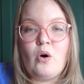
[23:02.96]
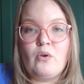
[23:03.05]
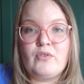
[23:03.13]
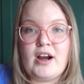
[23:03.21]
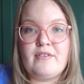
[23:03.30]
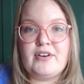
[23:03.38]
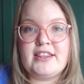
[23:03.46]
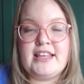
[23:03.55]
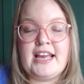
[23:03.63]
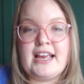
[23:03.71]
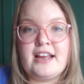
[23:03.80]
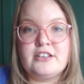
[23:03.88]
over
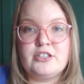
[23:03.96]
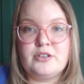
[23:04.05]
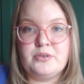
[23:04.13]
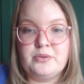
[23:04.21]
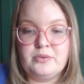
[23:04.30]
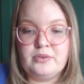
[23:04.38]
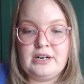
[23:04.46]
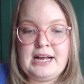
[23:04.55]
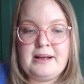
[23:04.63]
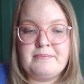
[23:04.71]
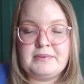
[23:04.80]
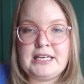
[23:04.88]
everything to
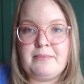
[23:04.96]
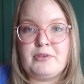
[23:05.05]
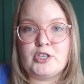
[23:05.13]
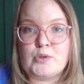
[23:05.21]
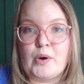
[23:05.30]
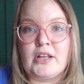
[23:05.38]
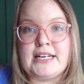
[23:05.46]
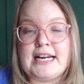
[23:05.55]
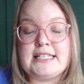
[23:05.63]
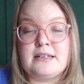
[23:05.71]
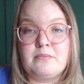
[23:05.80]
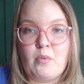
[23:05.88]
keep the soil
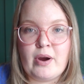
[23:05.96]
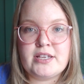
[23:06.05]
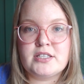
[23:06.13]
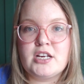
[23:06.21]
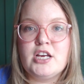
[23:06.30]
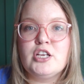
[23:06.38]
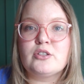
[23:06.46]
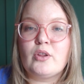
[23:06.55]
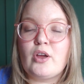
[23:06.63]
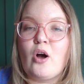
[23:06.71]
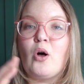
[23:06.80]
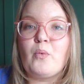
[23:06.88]
nice and moist. So
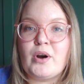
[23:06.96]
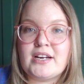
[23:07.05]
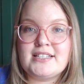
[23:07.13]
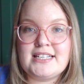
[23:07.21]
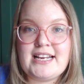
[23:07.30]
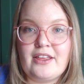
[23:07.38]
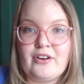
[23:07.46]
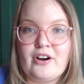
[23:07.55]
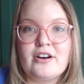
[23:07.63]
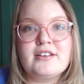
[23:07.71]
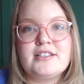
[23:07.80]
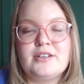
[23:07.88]
they all work
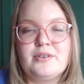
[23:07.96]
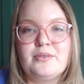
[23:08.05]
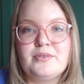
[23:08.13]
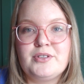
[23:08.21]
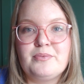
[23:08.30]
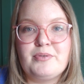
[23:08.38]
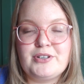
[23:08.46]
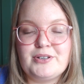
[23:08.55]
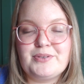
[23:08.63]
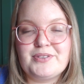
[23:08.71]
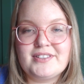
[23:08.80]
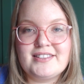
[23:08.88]
together to
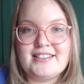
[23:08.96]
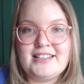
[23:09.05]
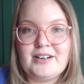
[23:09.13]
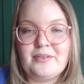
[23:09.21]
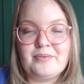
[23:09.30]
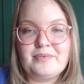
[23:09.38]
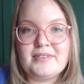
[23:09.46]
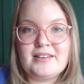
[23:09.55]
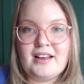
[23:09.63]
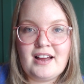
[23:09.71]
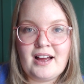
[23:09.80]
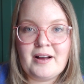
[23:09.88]
produce, you know,
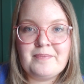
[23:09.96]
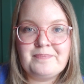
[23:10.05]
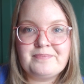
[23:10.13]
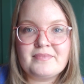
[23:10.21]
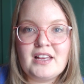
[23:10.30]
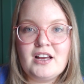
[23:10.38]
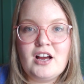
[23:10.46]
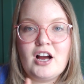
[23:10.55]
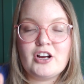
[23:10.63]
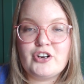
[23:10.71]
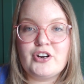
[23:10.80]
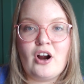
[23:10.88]

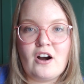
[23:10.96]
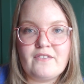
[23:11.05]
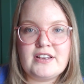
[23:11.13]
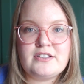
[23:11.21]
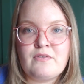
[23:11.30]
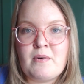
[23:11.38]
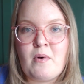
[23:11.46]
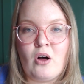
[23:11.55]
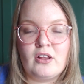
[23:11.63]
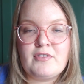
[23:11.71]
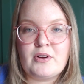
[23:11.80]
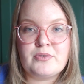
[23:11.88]
a good harvest from
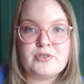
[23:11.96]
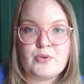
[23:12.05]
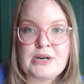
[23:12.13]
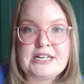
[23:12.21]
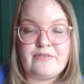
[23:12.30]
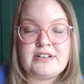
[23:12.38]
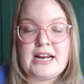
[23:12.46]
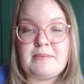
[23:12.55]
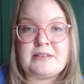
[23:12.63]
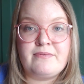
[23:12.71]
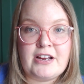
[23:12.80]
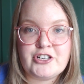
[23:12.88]
all of those 3 different
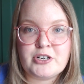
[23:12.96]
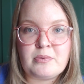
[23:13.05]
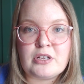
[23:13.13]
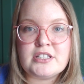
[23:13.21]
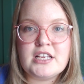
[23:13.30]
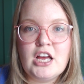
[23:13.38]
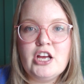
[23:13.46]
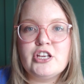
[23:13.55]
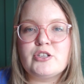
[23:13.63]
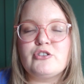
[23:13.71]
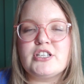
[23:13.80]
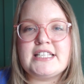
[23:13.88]
types of vegetables.
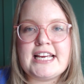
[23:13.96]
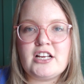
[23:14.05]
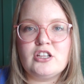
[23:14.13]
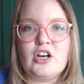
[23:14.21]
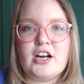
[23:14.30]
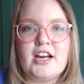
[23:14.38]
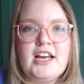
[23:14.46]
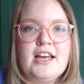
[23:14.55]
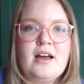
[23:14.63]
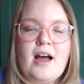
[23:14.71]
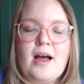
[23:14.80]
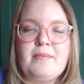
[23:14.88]
So just take a look.
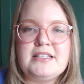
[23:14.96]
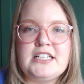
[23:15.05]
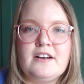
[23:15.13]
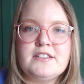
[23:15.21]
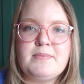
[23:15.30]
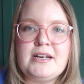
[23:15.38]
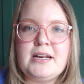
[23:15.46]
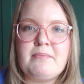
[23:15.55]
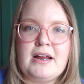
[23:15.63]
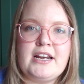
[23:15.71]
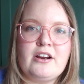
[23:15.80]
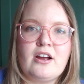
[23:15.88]
Instead of spending
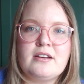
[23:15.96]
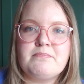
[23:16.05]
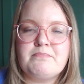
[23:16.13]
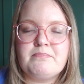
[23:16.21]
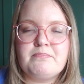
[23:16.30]
money on